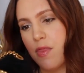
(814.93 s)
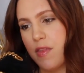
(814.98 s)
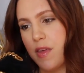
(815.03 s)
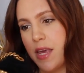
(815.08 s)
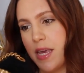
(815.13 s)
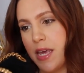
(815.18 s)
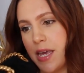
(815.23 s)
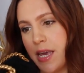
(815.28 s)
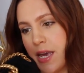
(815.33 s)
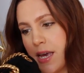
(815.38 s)

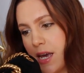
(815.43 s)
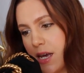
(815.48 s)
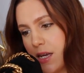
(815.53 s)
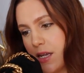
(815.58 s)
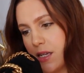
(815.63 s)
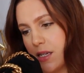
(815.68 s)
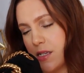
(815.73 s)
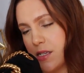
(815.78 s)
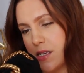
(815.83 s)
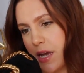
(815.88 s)

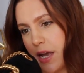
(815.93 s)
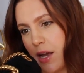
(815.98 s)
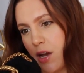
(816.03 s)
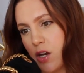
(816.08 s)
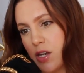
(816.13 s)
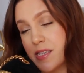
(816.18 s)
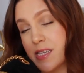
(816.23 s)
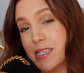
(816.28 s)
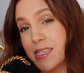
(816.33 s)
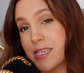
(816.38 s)
The
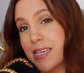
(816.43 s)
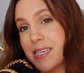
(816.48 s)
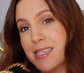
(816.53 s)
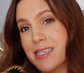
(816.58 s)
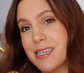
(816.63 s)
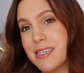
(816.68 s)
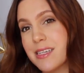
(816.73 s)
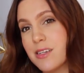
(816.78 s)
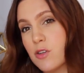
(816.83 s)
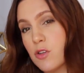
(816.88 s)
Dionysus
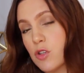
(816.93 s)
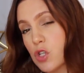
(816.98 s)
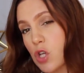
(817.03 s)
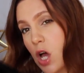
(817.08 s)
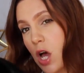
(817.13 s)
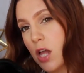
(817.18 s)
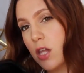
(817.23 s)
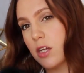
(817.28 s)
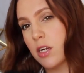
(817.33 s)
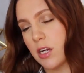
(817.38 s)
is a little
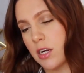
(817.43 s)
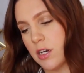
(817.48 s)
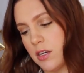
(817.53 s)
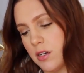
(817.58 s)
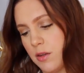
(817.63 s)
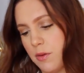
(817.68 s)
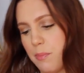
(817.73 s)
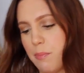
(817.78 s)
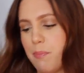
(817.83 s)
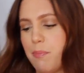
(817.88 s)

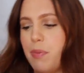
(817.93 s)
taller,